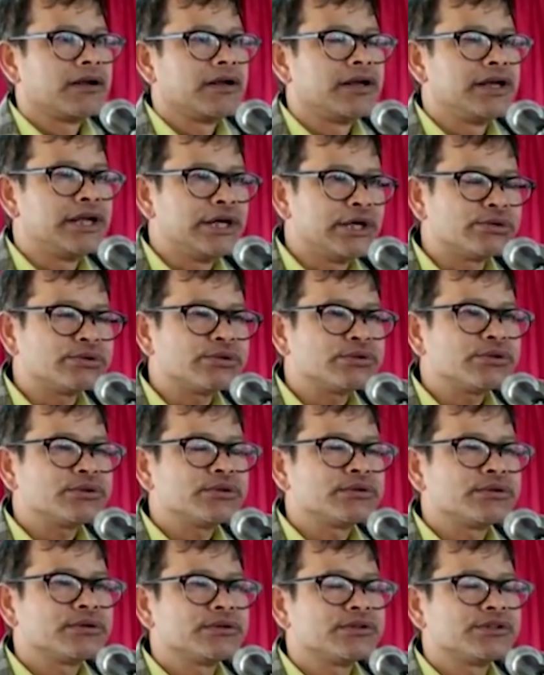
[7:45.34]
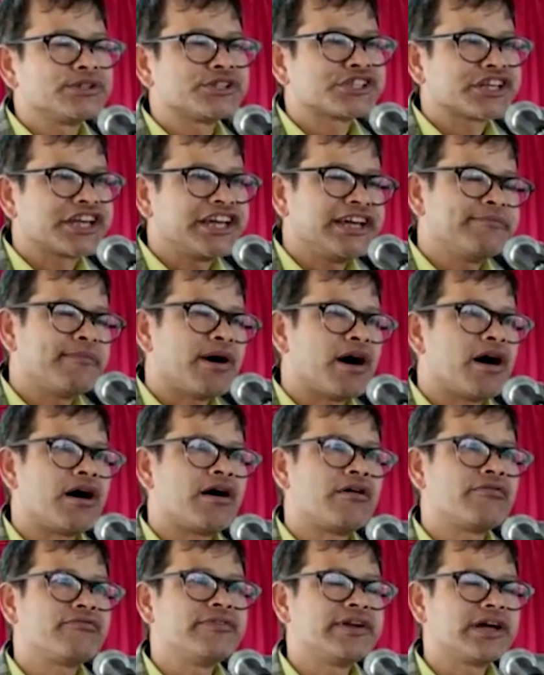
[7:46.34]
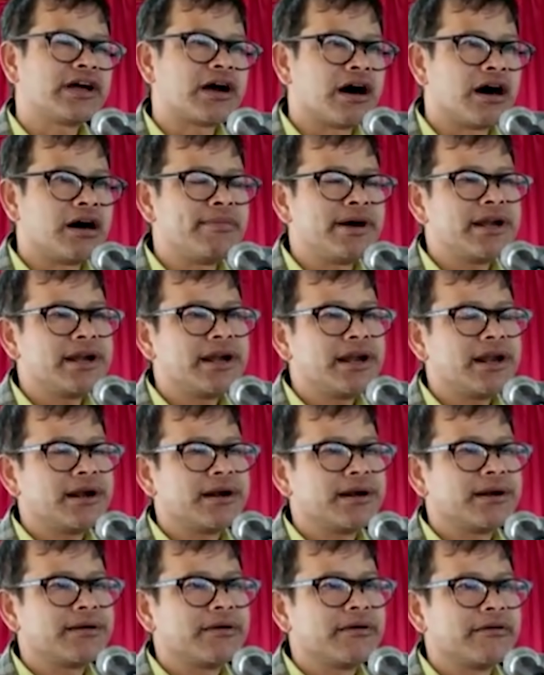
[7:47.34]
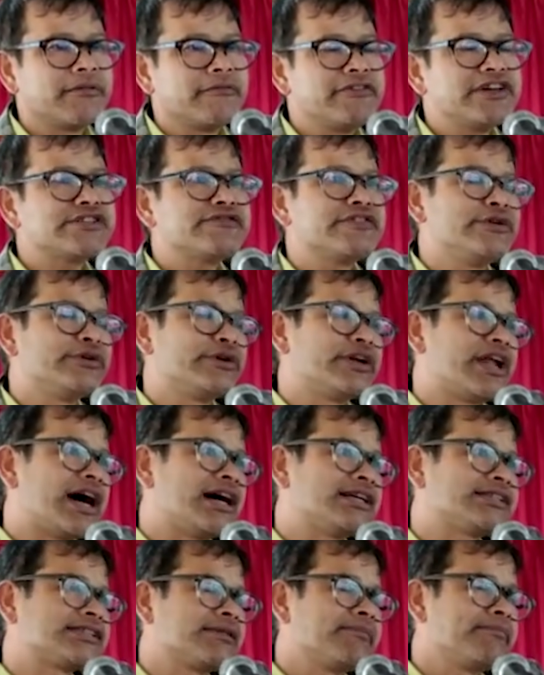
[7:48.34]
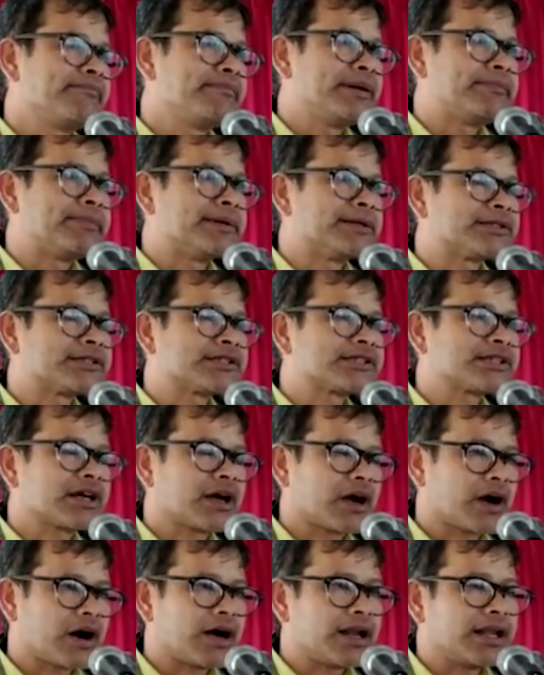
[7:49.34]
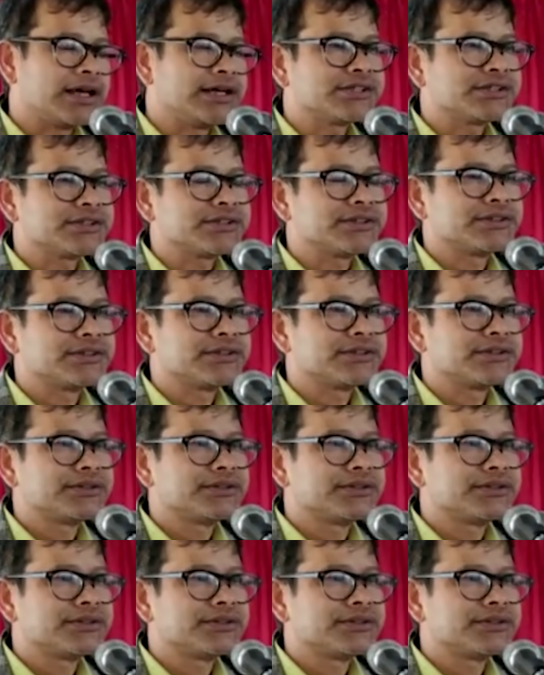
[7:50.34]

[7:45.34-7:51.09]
new scheme of the government, which we known as People's College.